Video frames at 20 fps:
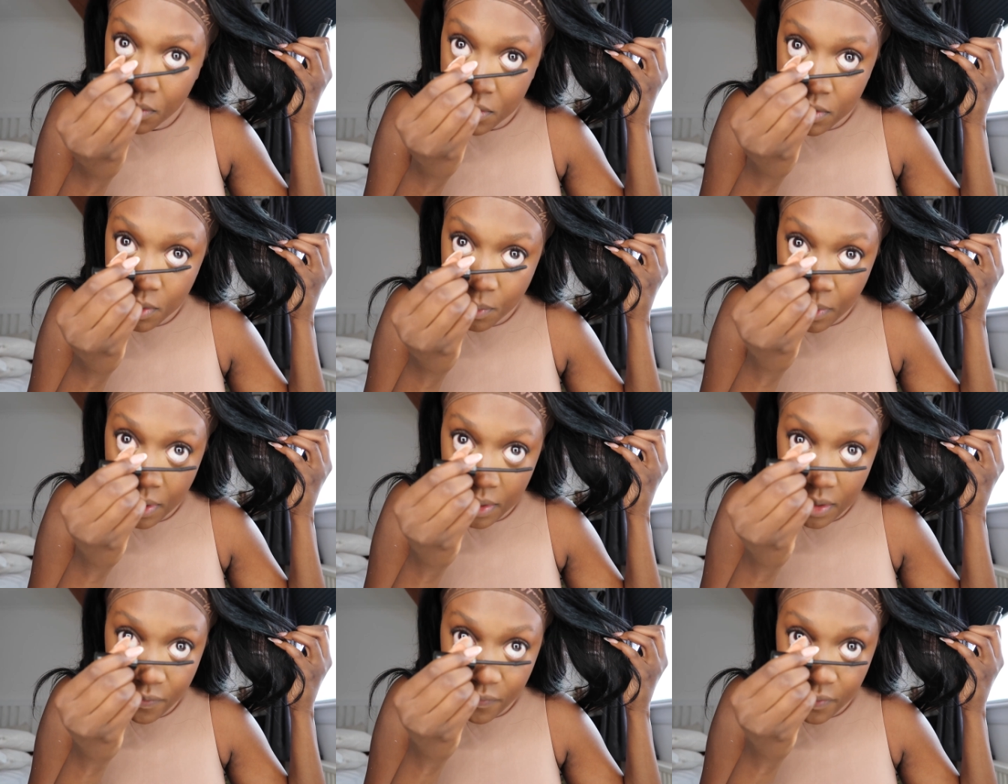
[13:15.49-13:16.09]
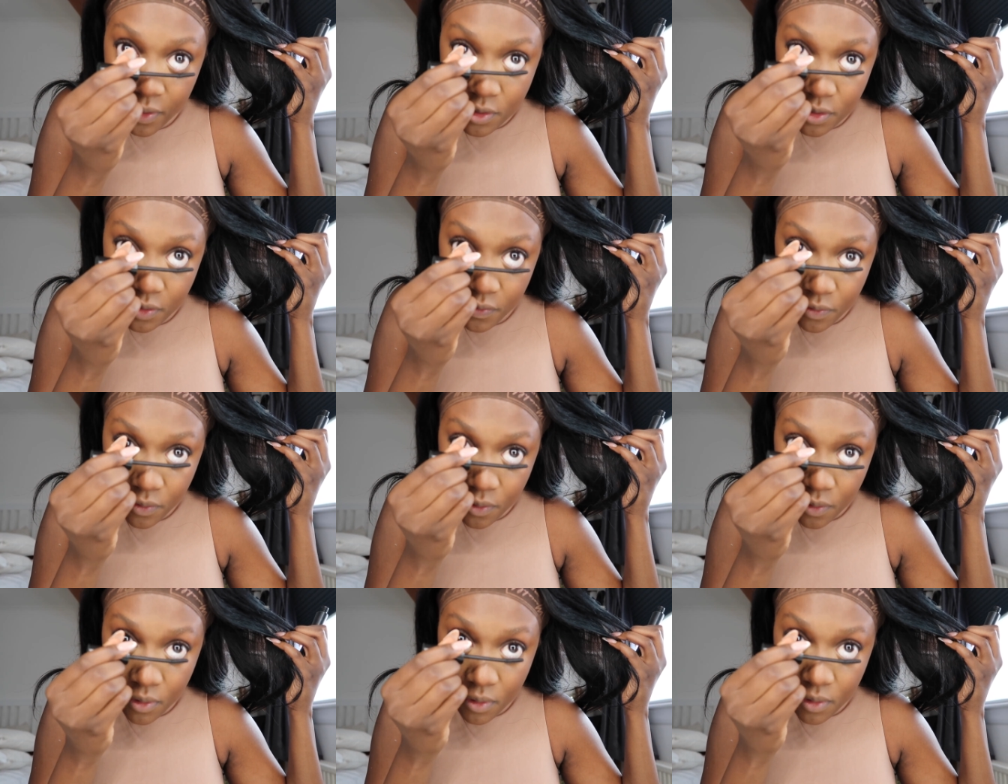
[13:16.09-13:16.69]
used to wear and I've literally
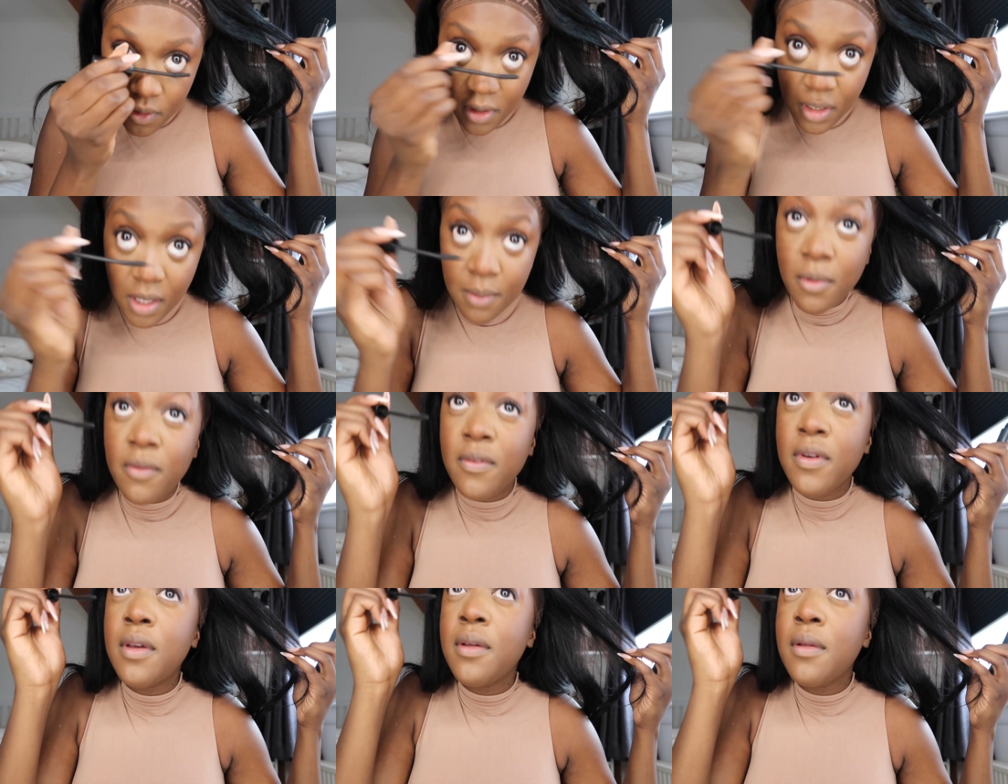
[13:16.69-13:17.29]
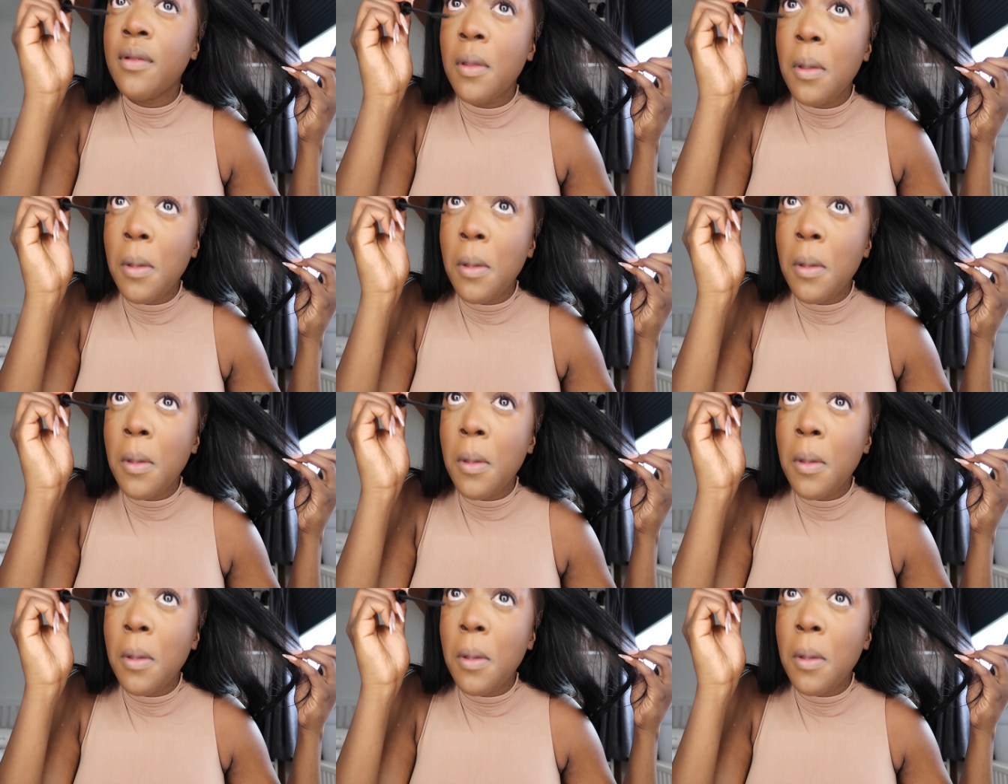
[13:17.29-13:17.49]
forgotten the name of it.